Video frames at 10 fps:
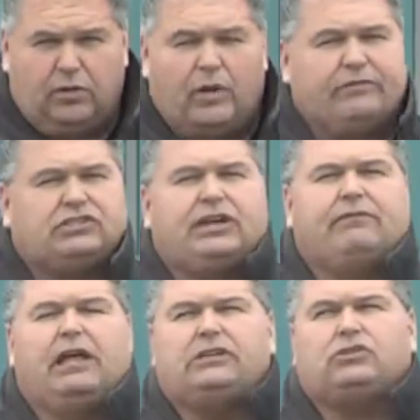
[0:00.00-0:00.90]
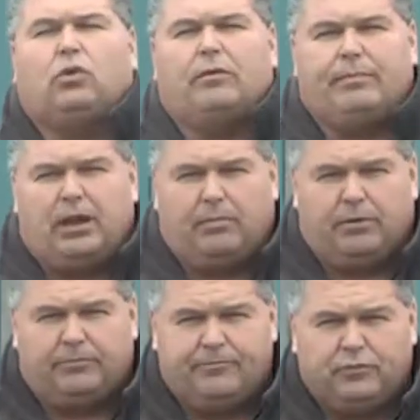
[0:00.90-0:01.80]
We have a Chevrolet store at
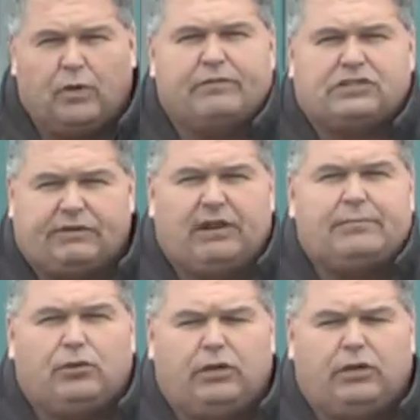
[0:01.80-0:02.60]
Melbourne. We have a Chevrolet